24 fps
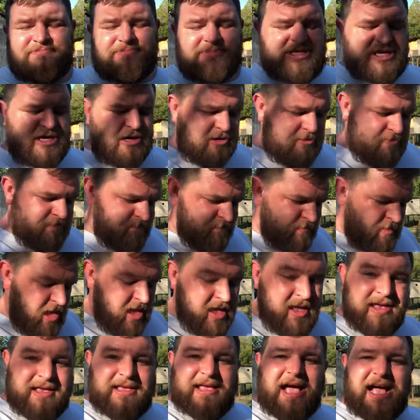So.
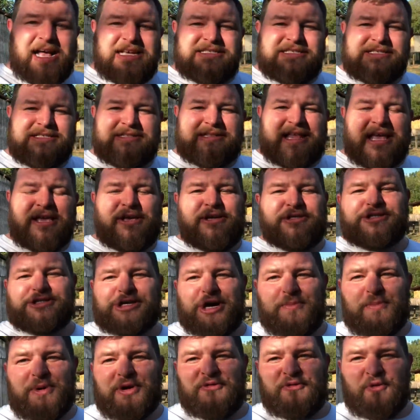Guys, thank you so
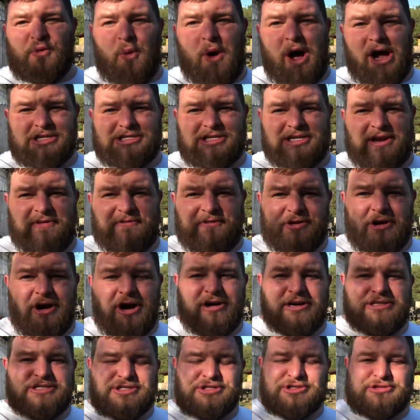much for watching. If you're not
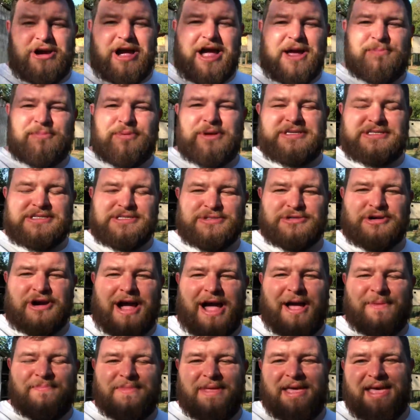already subscribed, please
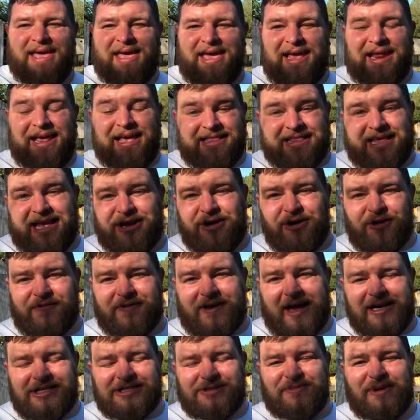subscribe and hit that
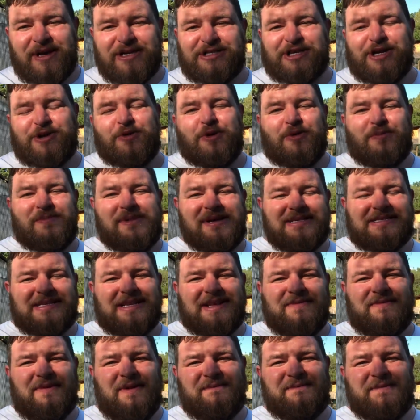notification bell so you won't miss any
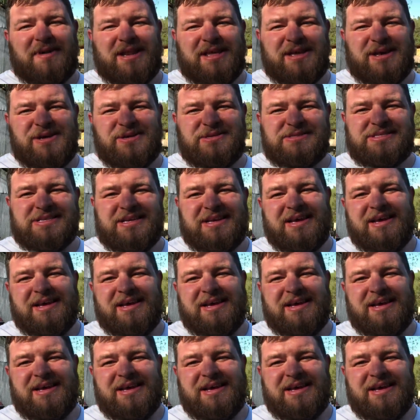of our videos.